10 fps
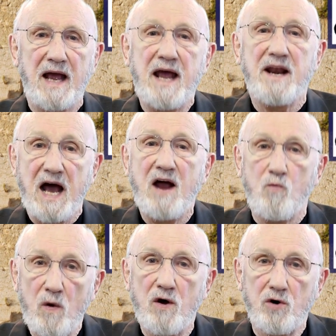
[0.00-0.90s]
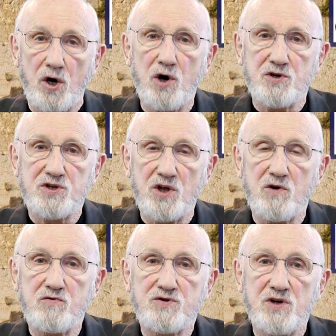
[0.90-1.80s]
and I will curse
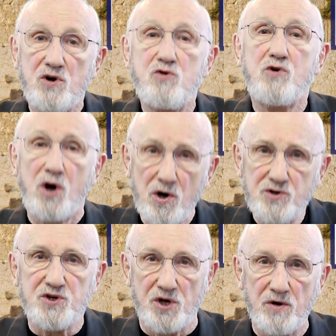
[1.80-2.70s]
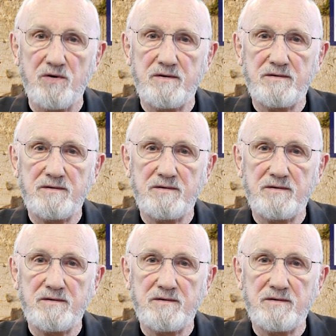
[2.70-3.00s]
those who curse you.